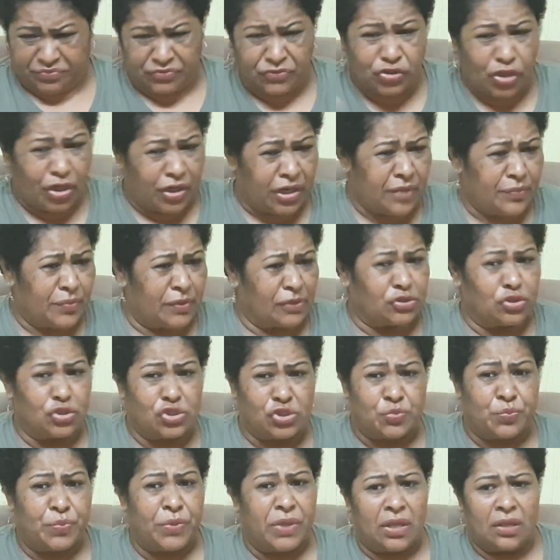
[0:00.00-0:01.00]
not able to
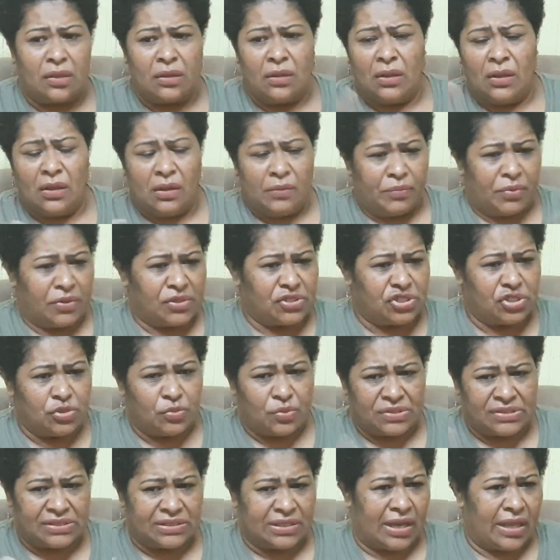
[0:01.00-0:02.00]
speak, but she
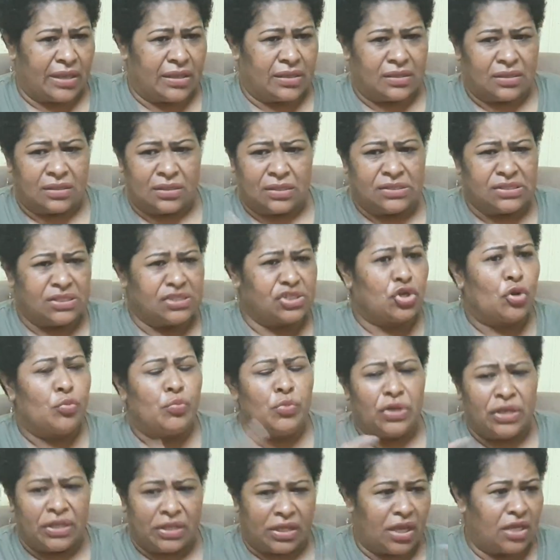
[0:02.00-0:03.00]
was just
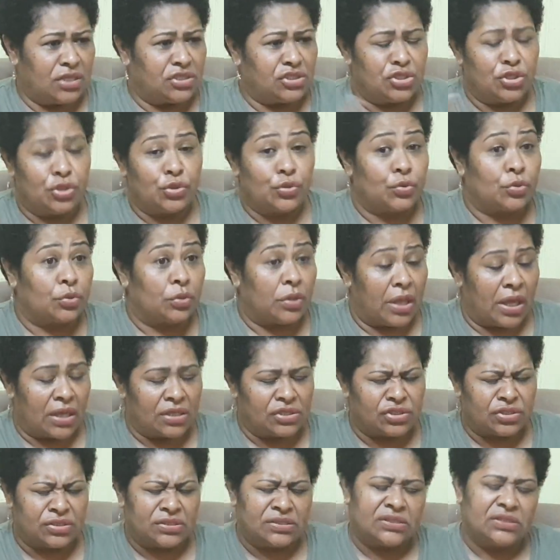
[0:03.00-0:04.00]
communicating through
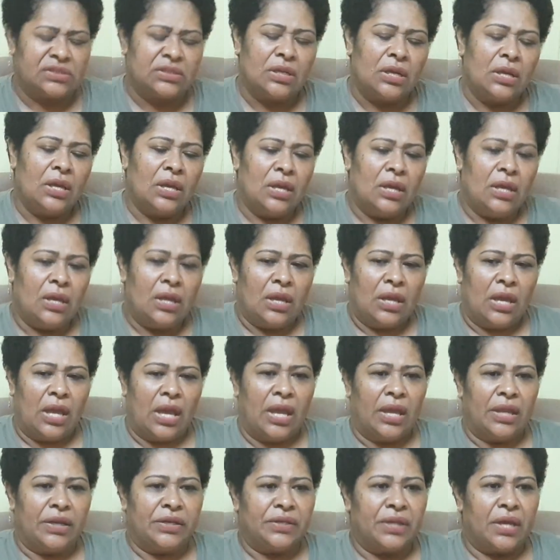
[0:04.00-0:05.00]
actions.
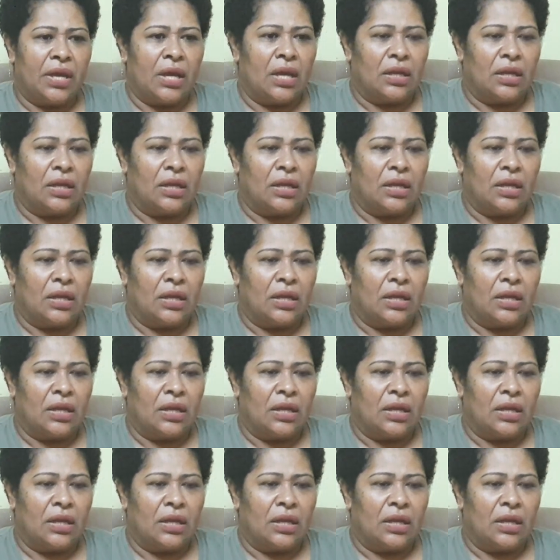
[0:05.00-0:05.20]
And